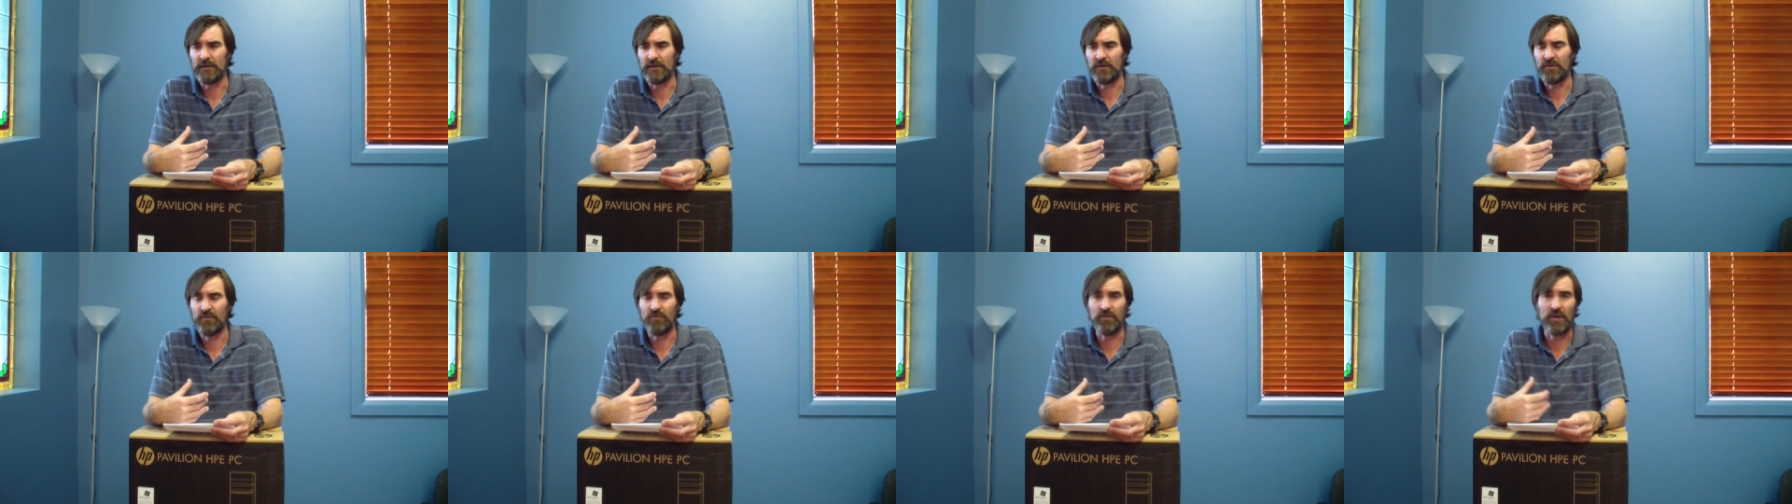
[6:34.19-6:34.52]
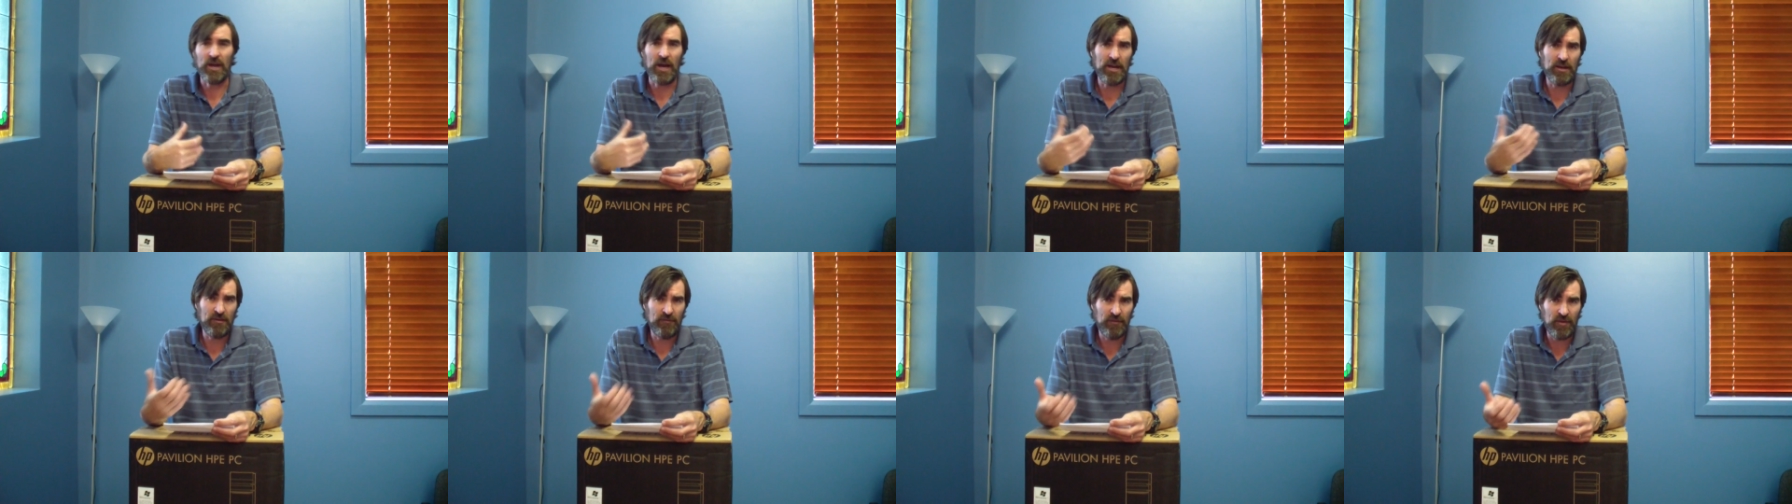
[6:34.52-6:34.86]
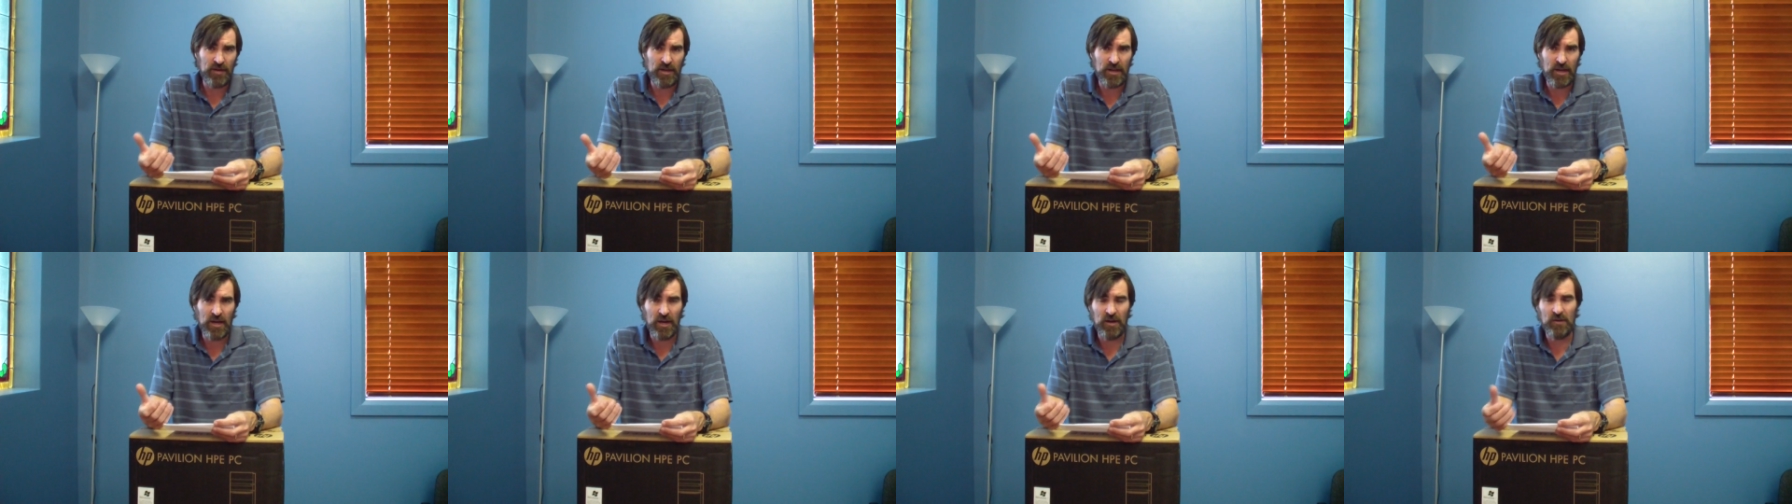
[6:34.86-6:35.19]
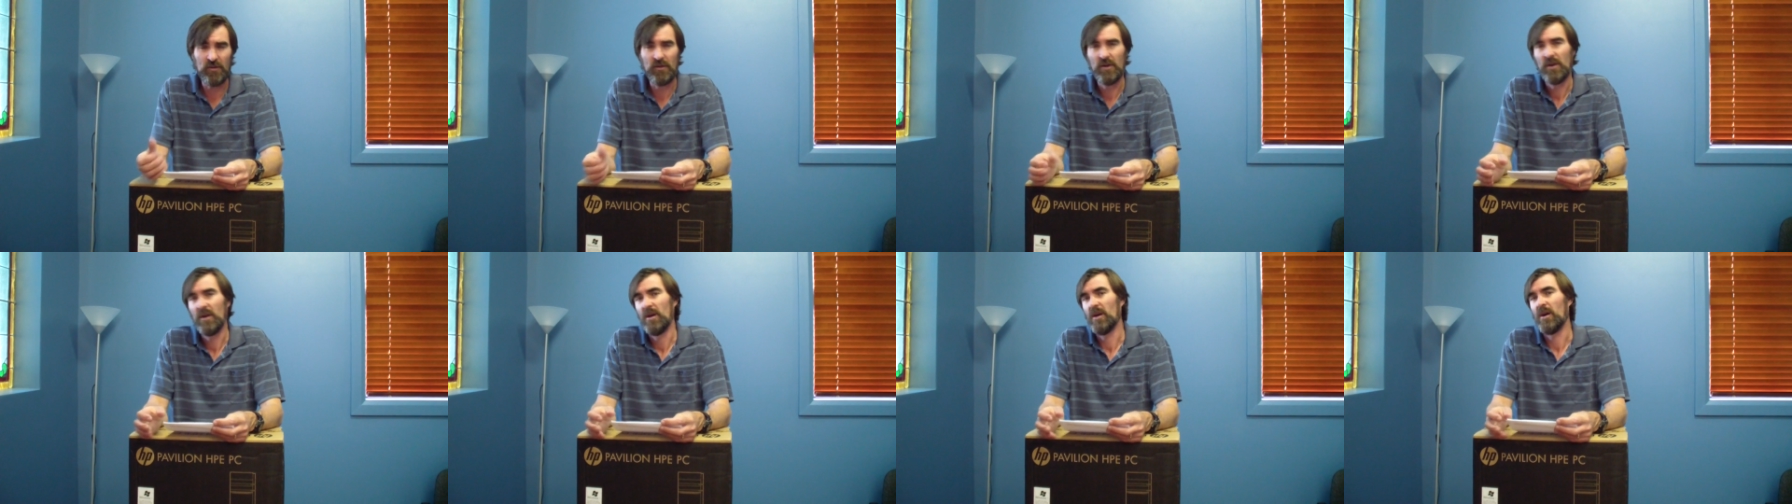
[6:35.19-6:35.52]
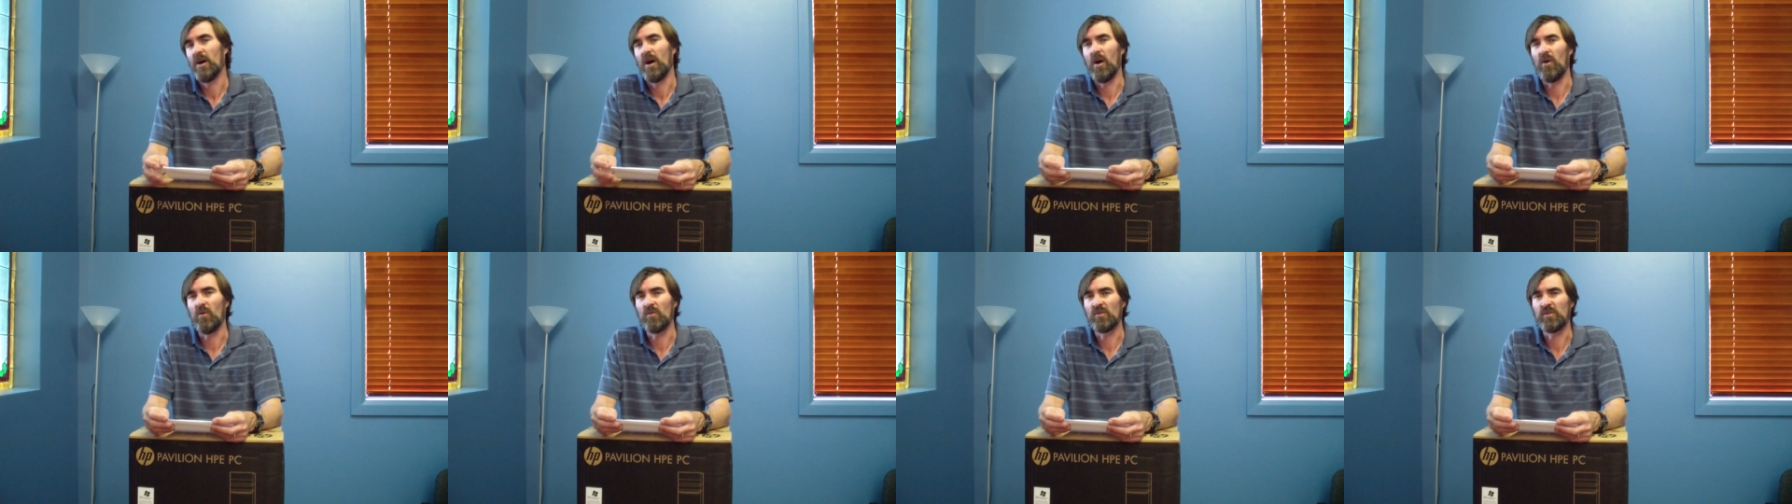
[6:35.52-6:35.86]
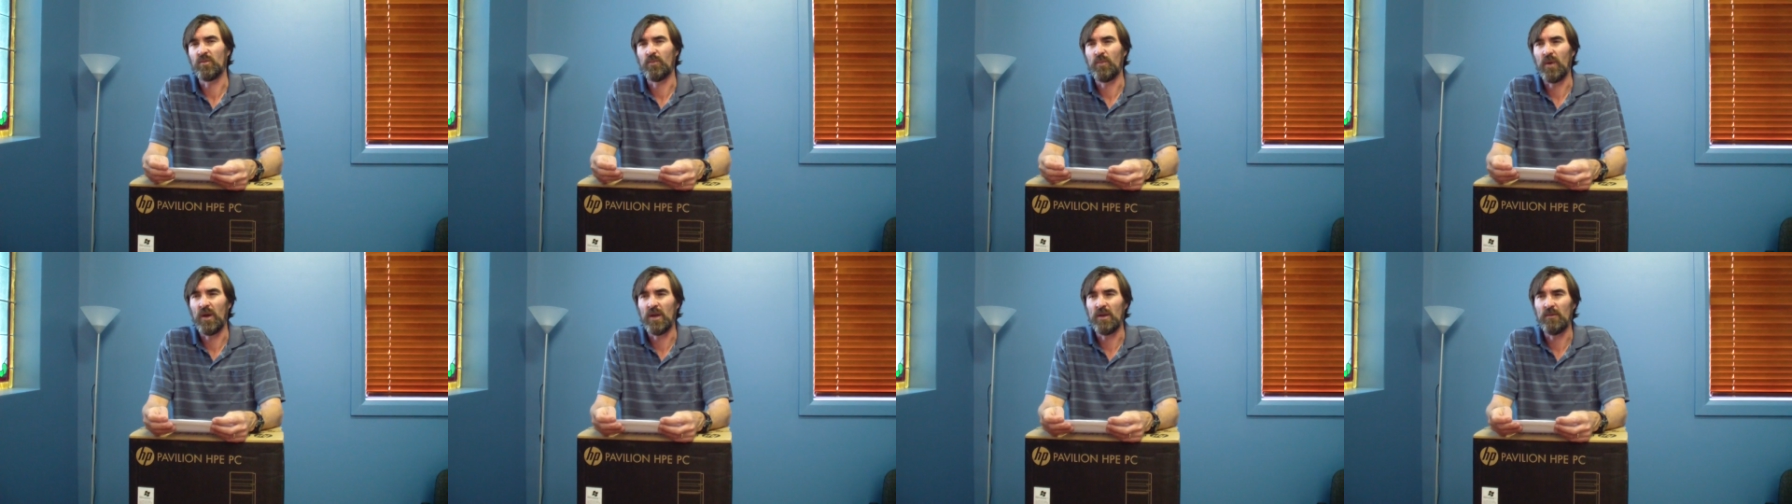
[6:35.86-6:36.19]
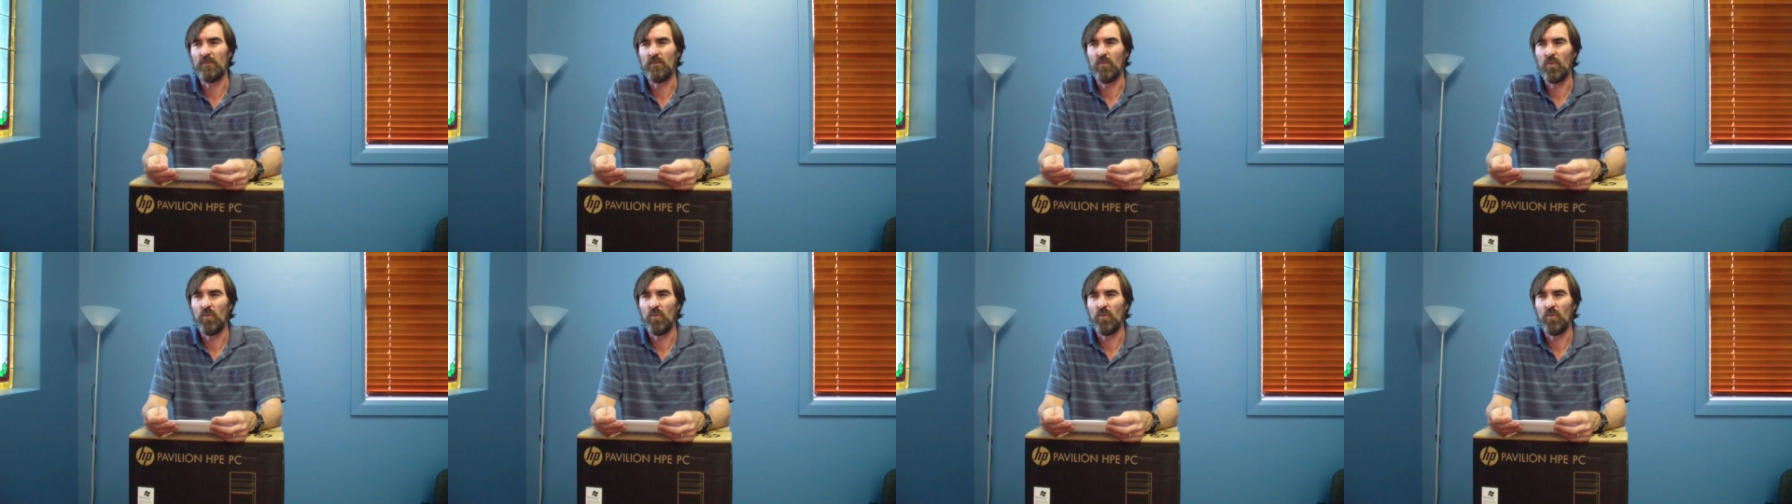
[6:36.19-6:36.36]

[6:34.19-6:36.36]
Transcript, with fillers: create a video, I'll spend